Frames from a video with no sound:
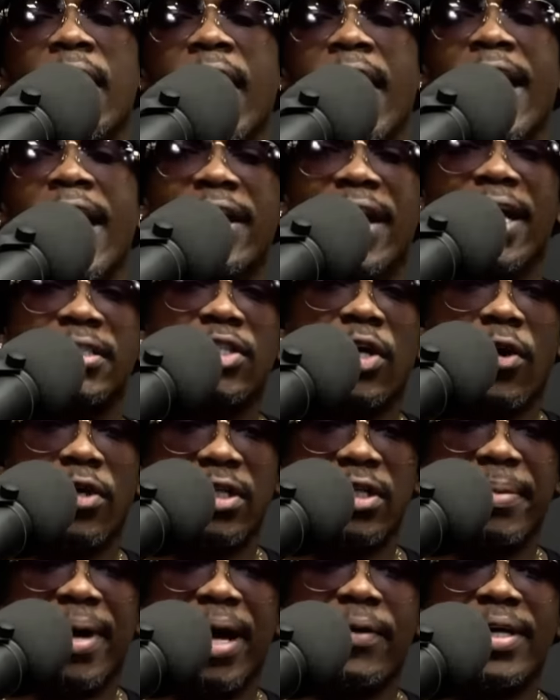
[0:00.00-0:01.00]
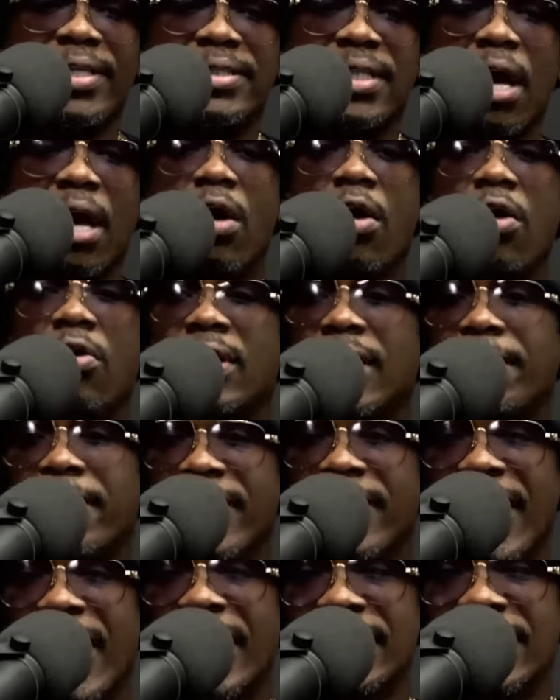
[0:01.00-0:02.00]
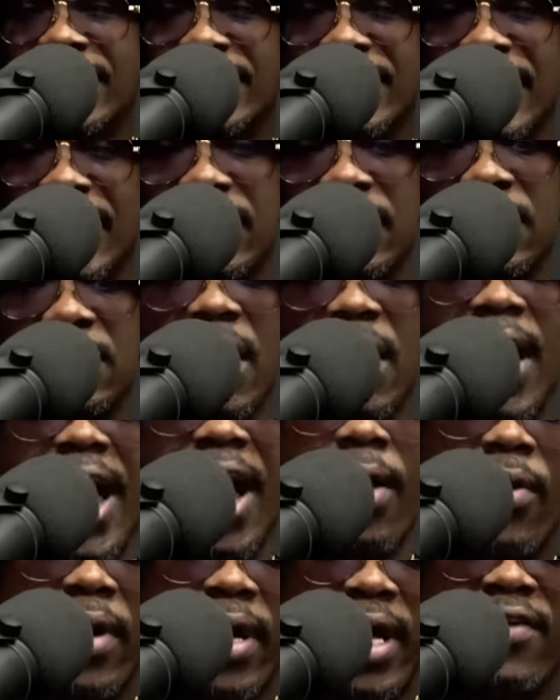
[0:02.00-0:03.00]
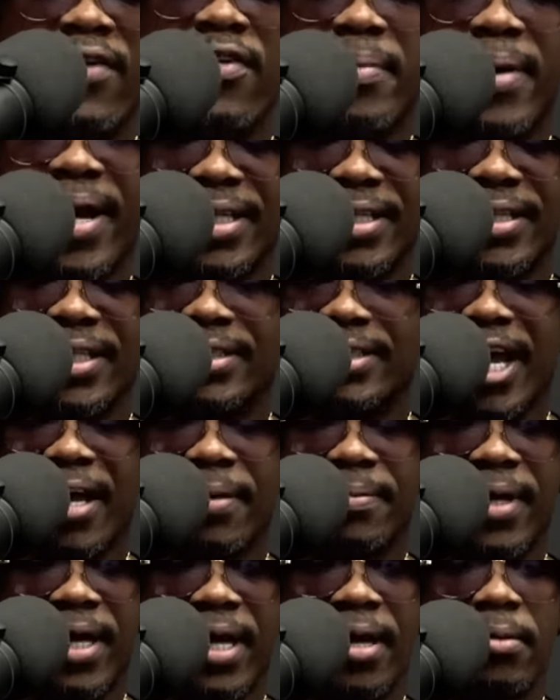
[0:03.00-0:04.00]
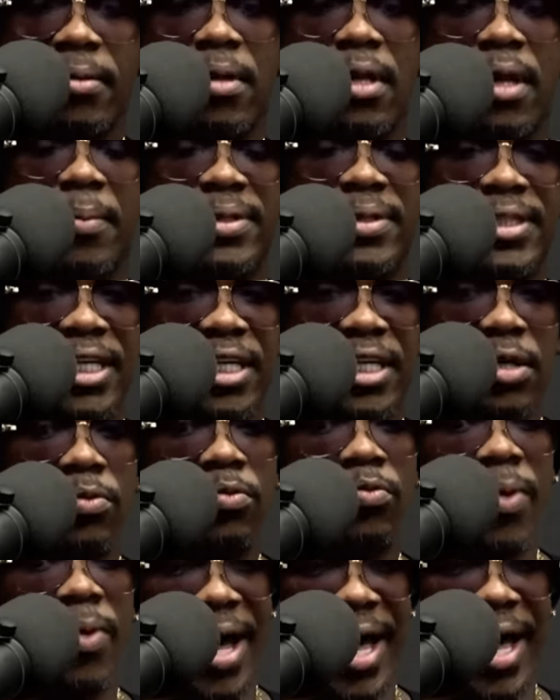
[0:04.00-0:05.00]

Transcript: And I talked about it's all coming out of Texas. I want everybody to type that. Let me tell you why.